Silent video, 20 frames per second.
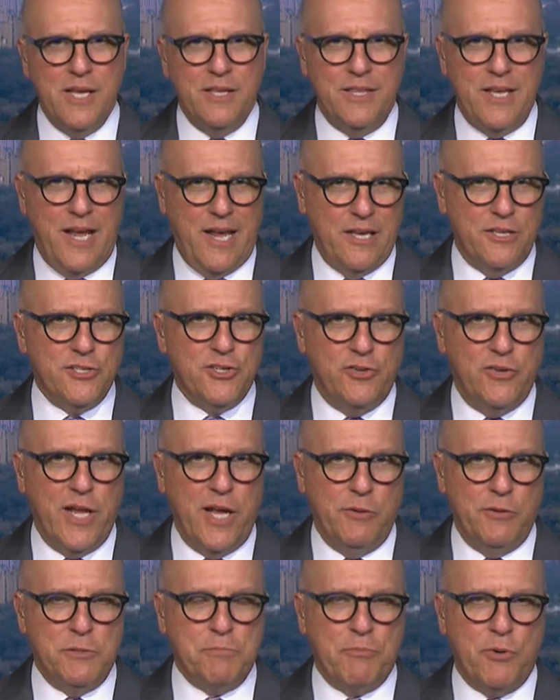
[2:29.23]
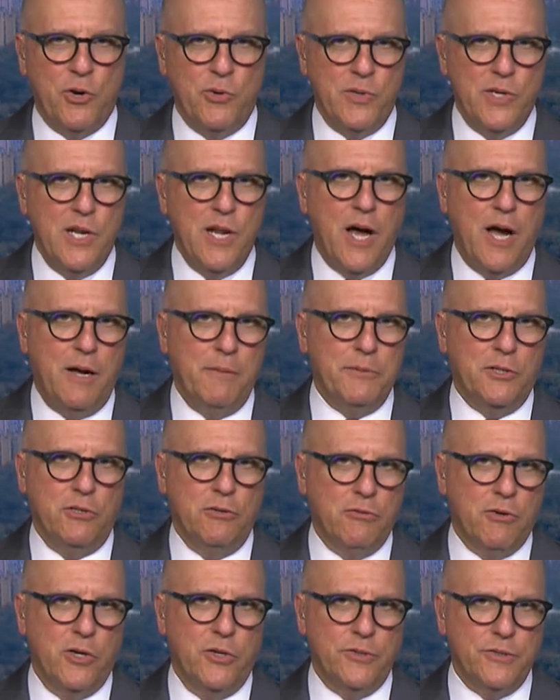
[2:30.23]
The answer now is pro nominal
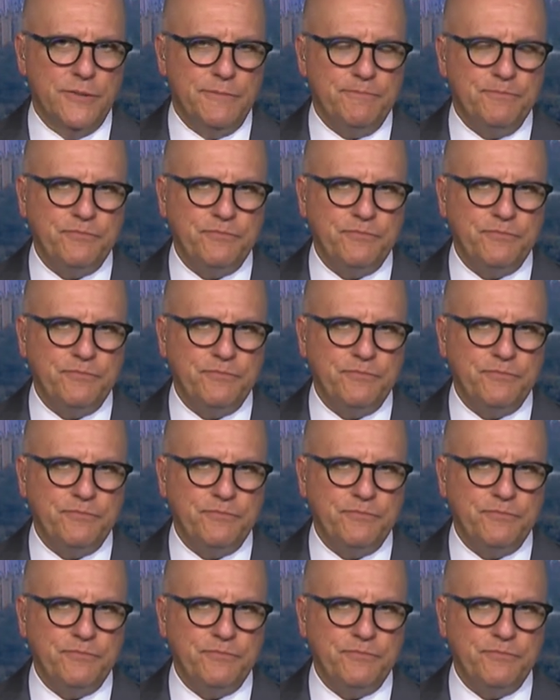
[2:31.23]
growth.